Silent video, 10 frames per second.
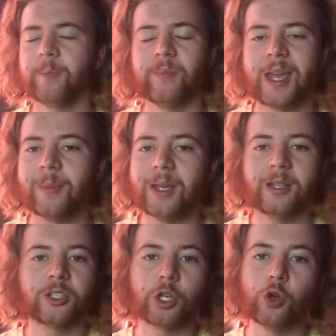
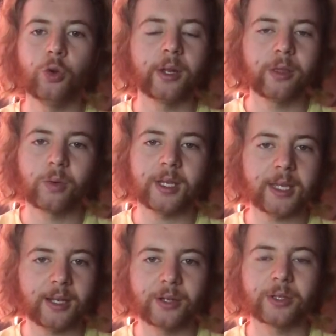maybe 2 to 3
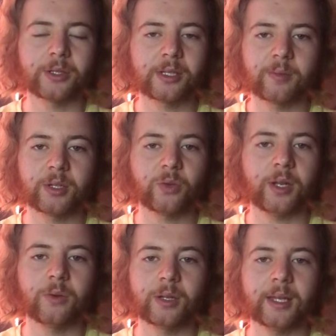years
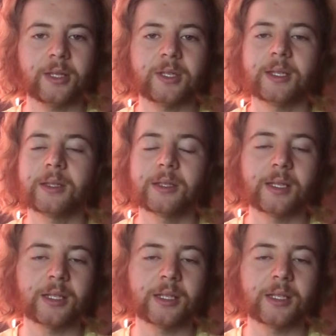between releases.